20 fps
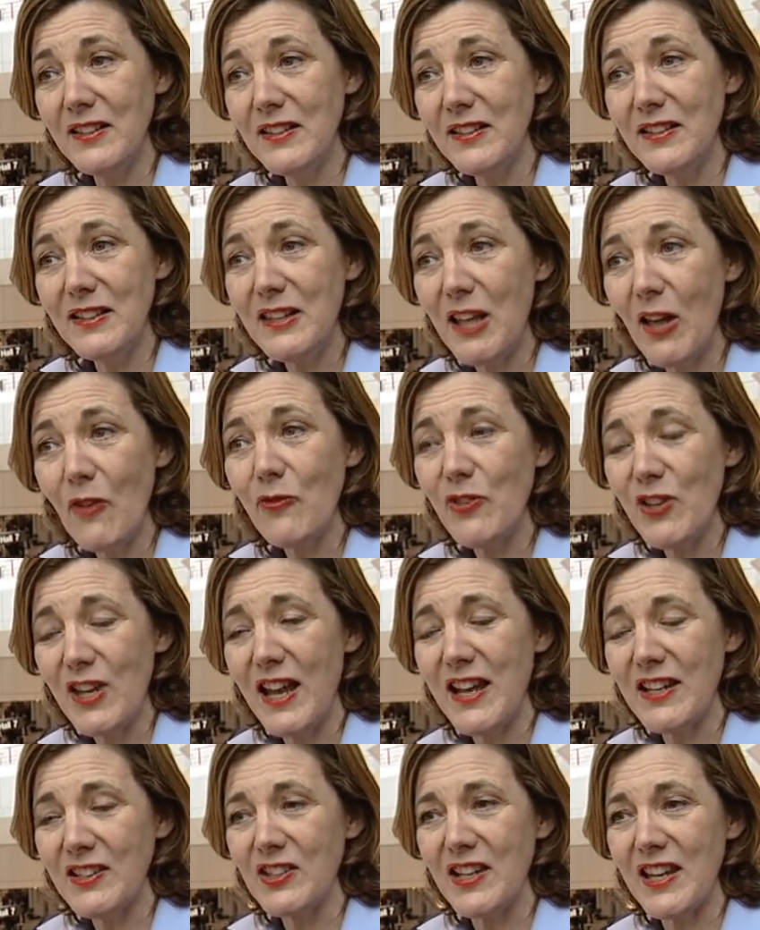love the
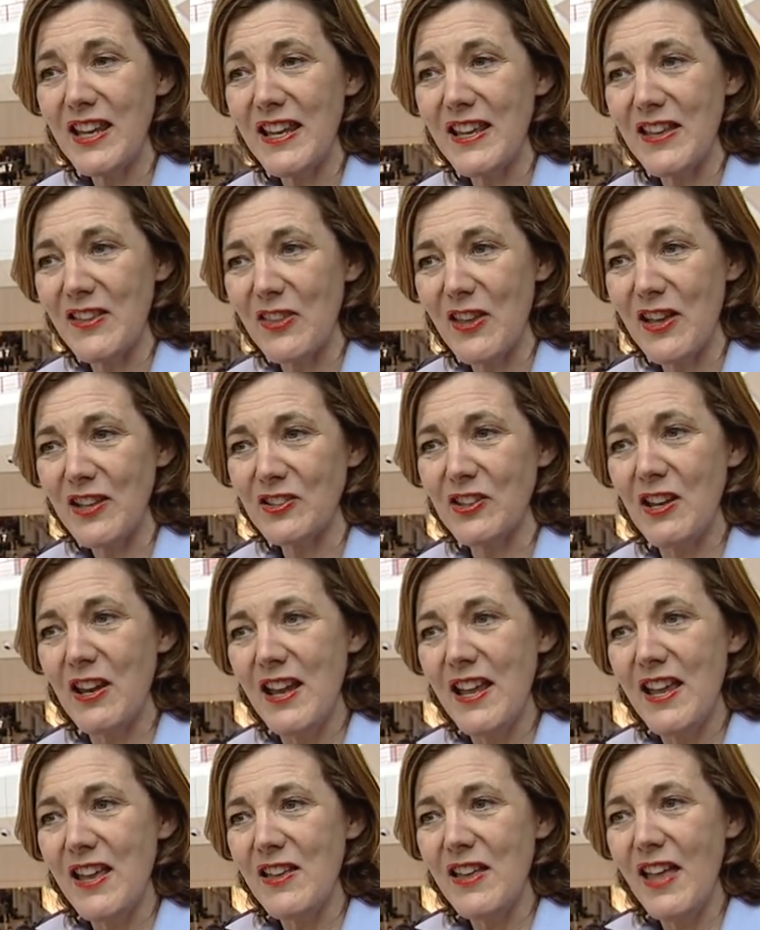idea that
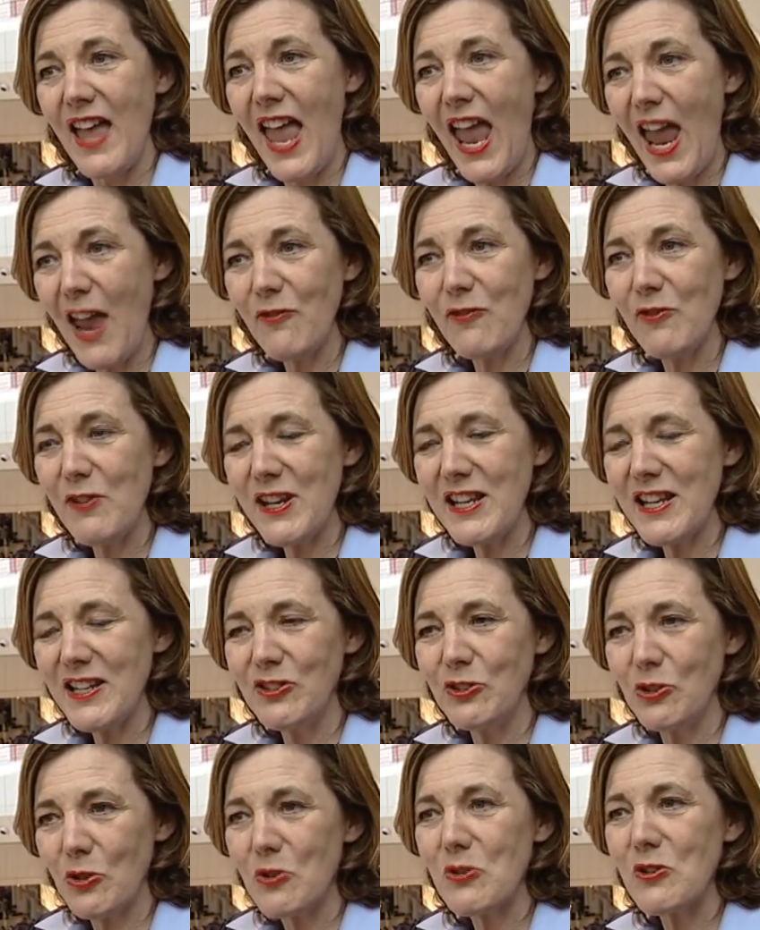every
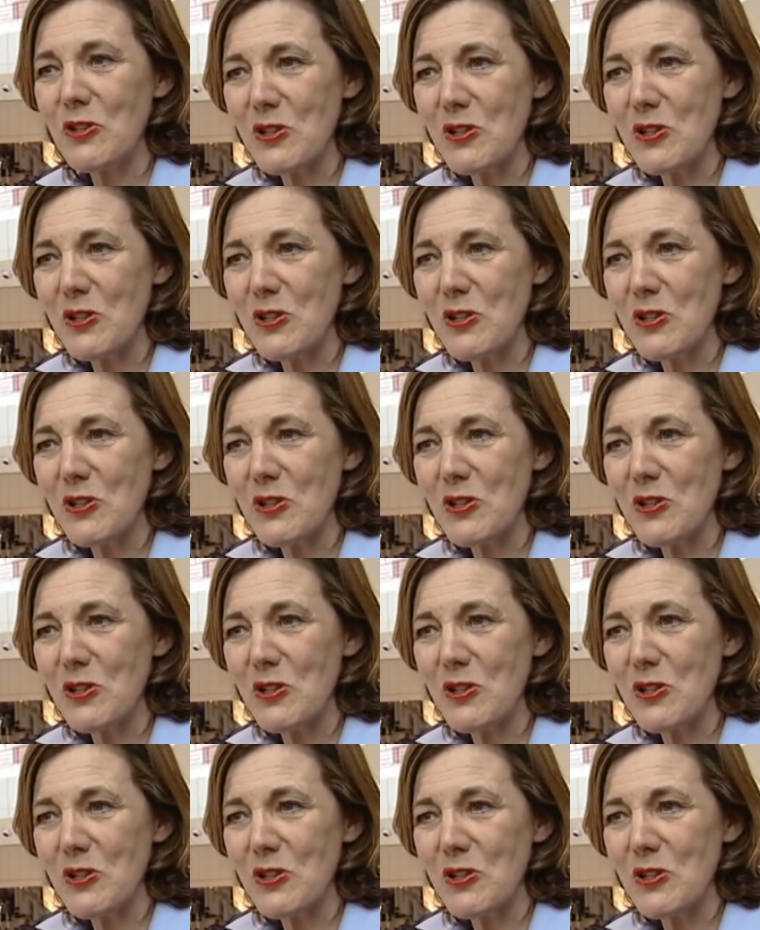door